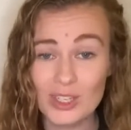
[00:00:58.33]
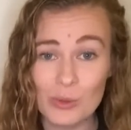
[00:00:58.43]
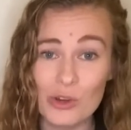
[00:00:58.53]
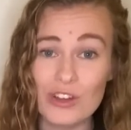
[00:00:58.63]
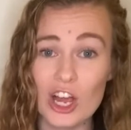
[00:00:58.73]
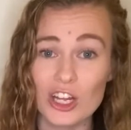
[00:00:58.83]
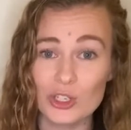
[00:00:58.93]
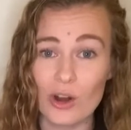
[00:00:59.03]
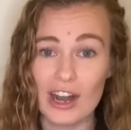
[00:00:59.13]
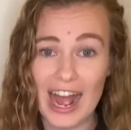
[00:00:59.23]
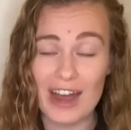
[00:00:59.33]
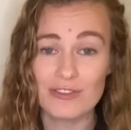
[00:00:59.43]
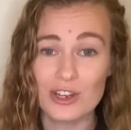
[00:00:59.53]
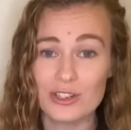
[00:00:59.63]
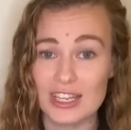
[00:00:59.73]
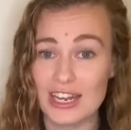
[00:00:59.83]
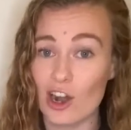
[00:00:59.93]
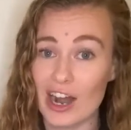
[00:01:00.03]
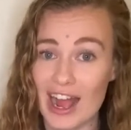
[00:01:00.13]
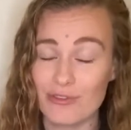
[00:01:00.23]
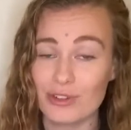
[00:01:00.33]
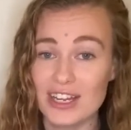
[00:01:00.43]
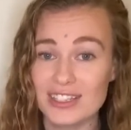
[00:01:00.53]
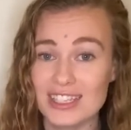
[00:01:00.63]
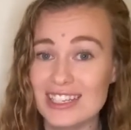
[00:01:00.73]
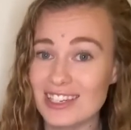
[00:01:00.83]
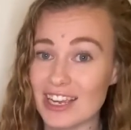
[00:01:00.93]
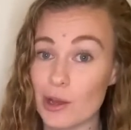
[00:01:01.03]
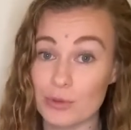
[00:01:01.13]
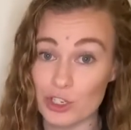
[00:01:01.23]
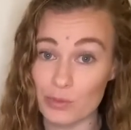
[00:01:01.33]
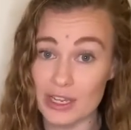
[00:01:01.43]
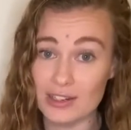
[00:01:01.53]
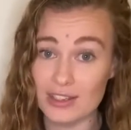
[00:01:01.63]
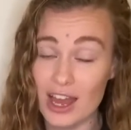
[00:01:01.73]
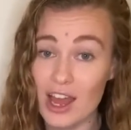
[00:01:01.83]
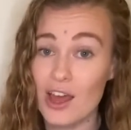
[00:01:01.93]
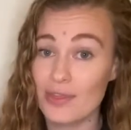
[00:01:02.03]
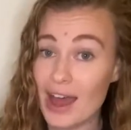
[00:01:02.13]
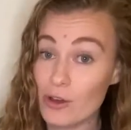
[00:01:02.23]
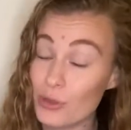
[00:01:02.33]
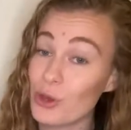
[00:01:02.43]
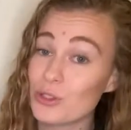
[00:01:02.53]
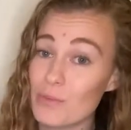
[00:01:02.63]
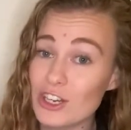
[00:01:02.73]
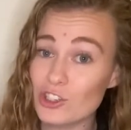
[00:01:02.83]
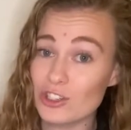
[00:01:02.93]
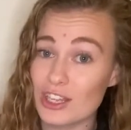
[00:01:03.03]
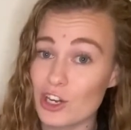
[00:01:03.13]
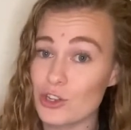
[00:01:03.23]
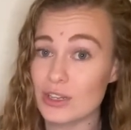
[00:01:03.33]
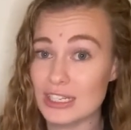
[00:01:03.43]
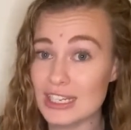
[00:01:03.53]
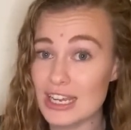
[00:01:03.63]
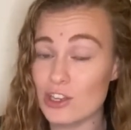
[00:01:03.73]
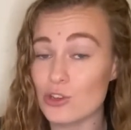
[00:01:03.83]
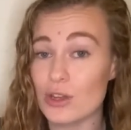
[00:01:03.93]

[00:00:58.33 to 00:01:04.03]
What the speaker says: Moving on to our half notes and our half rest, these take up 2 beats. Those measures there, you can see you